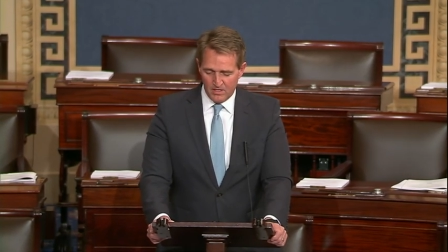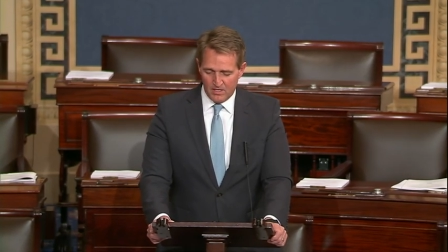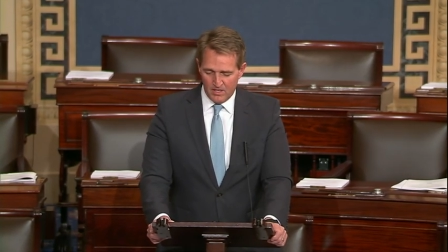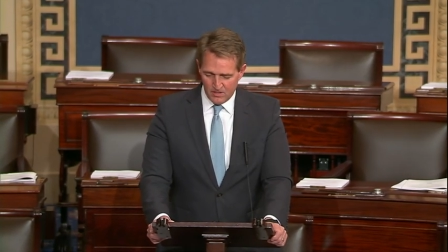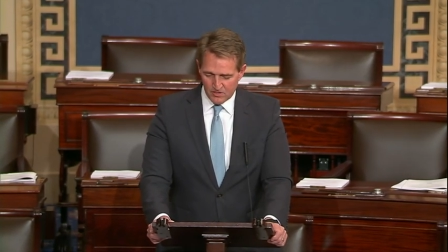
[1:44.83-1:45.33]

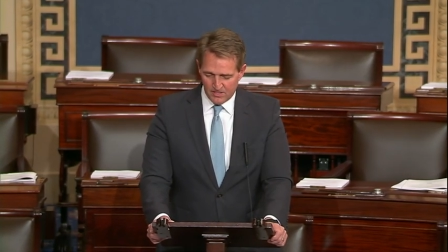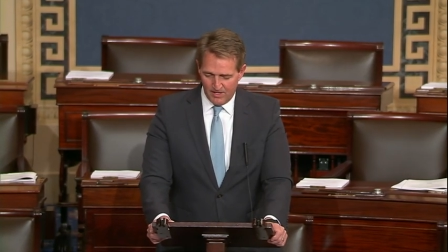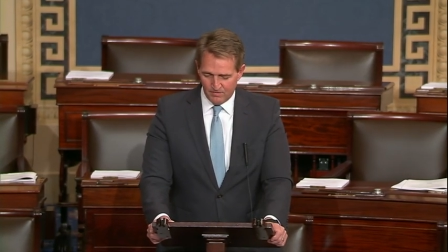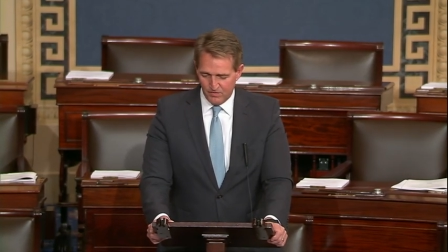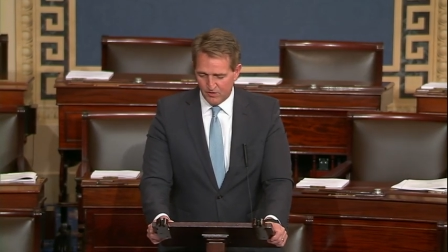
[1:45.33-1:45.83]
I
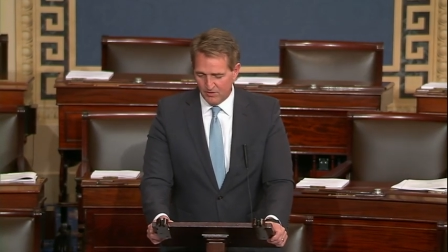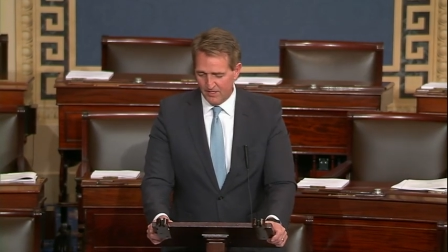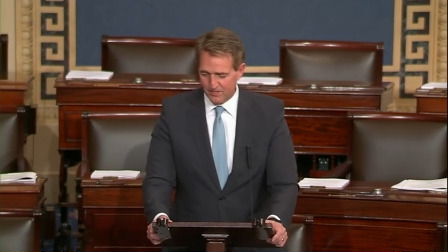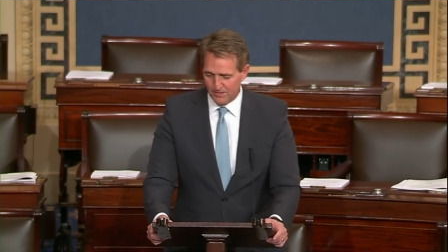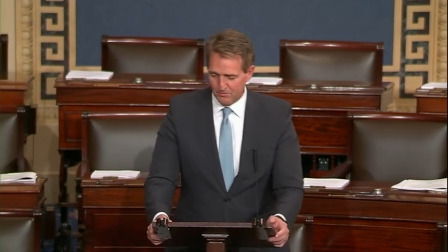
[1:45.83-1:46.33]
understand free trade
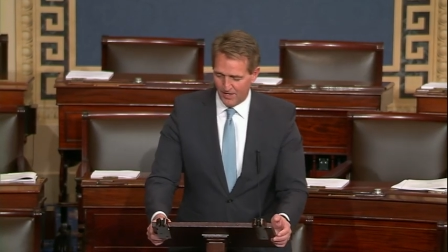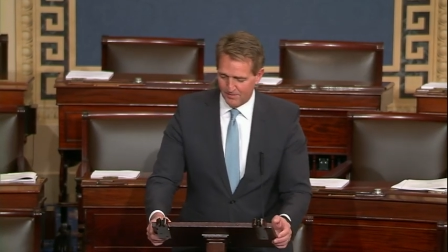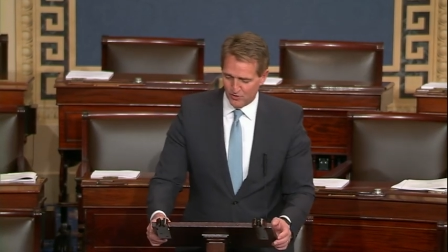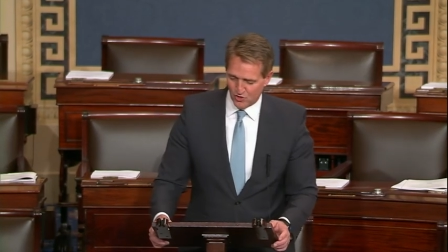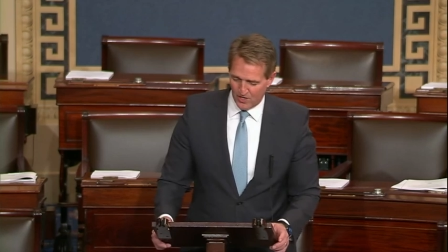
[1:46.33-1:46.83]
is
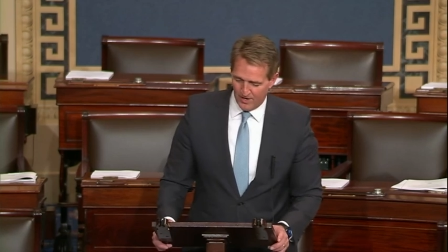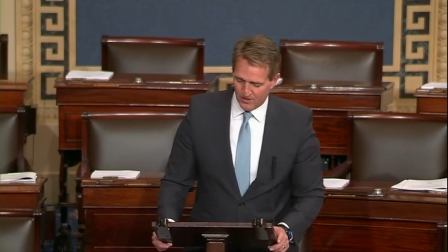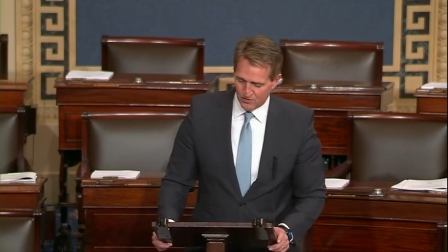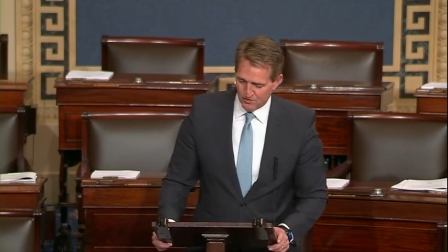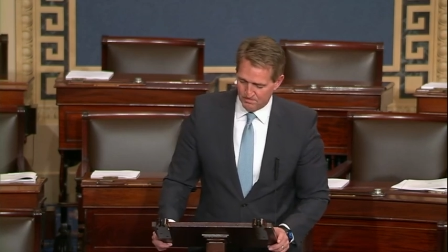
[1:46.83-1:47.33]
sometimes a
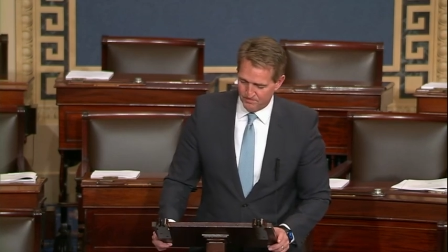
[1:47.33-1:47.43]
challenge.